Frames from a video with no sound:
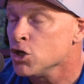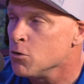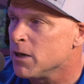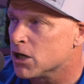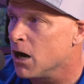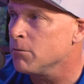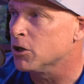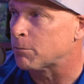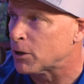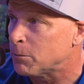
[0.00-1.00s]
You become
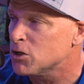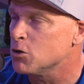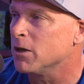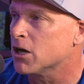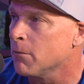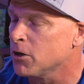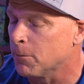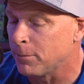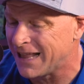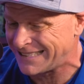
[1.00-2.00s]
your purpose. You become
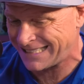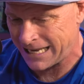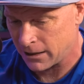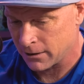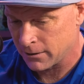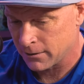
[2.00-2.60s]
your blessing.